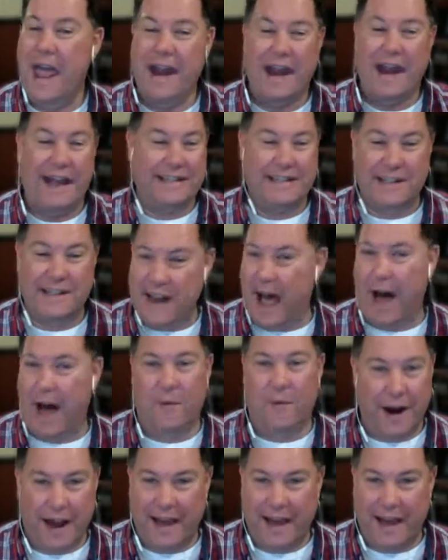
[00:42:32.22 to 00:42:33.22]
and that's
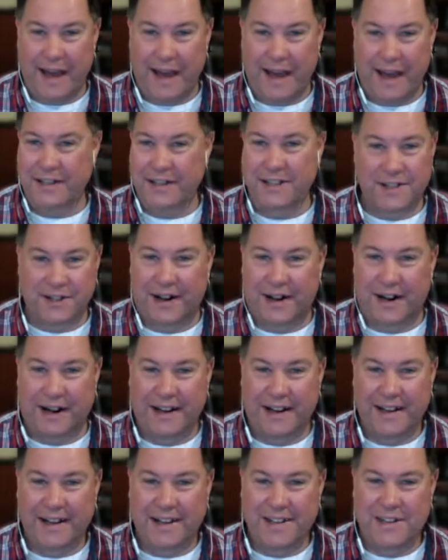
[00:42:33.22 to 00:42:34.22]
not what I saw.
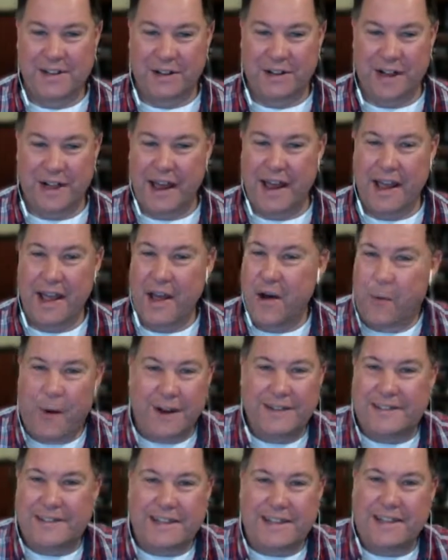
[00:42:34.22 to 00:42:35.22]
So, like,
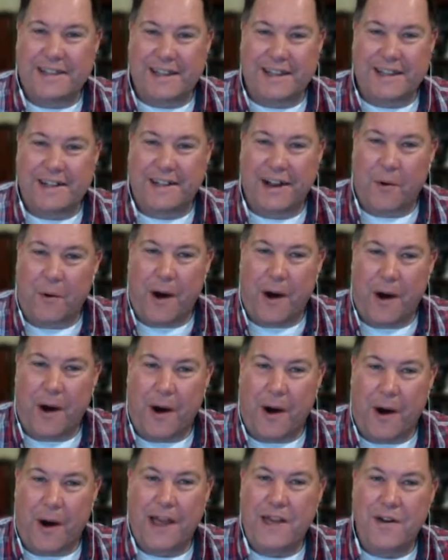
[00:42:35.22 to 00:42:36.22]
what's the deal here? Why
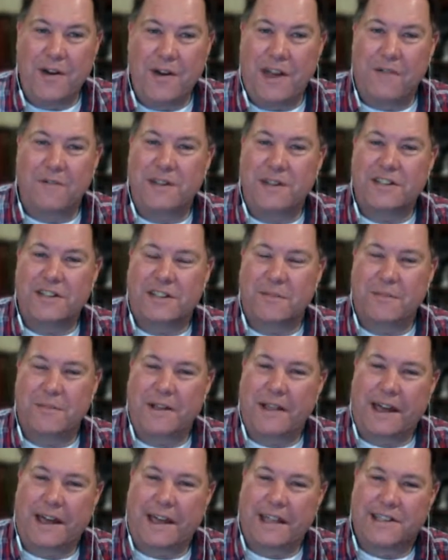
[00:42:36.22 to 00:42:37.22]
are you giving this to me
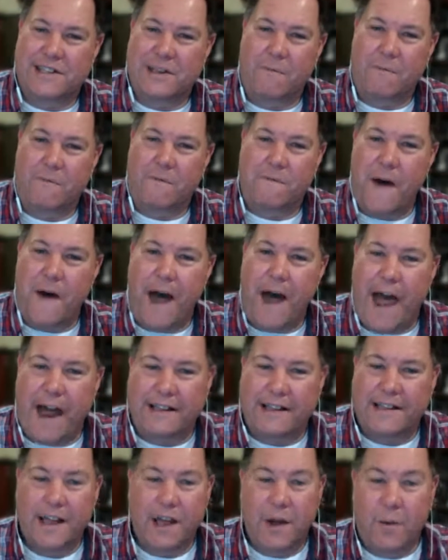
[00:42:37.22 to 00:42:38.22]
like it's some
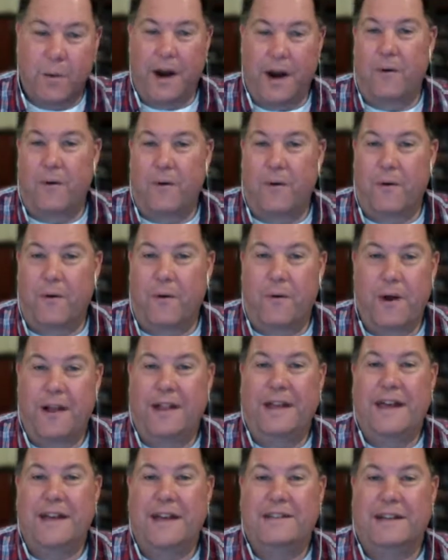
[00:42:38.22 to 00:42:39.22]
fact when it really
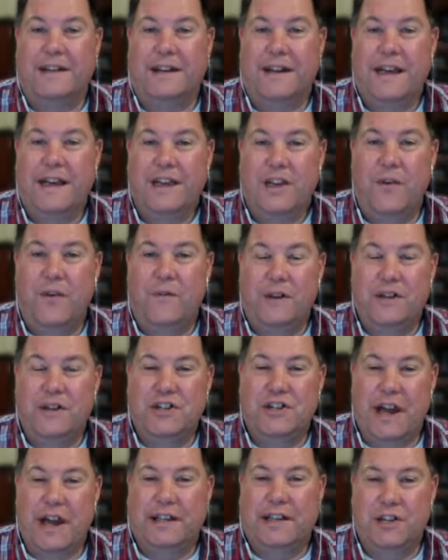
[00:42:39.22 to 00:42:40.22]
isn't? You've
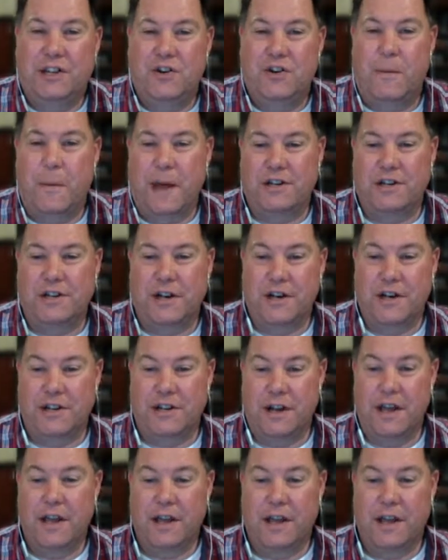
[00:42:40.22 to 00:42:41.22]
injected your
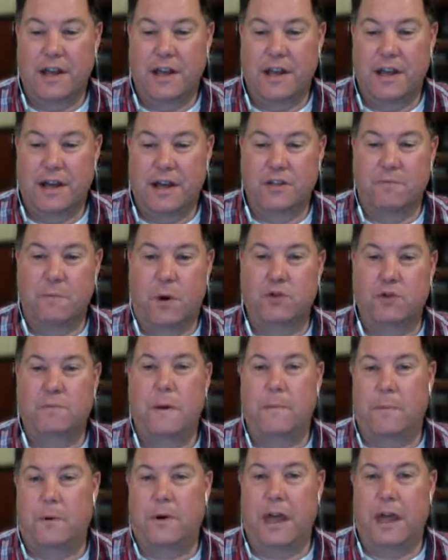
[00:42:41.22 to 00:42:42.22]
imagination, because most
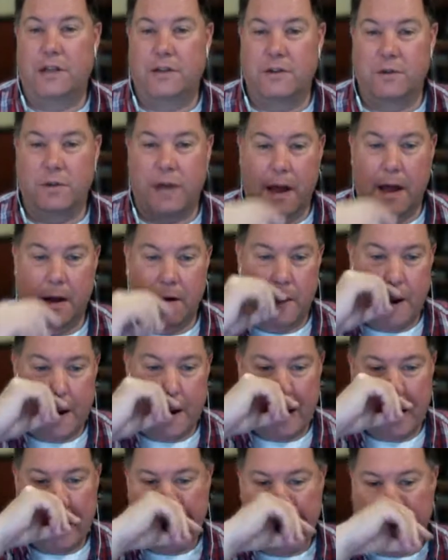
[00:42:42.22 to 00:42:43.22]
people can't do that,
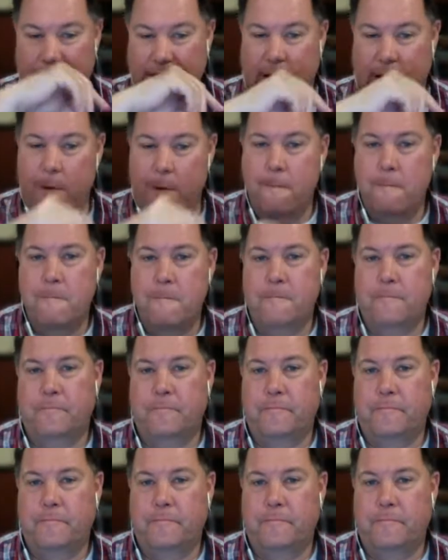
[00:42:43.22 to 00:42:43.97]
right? So,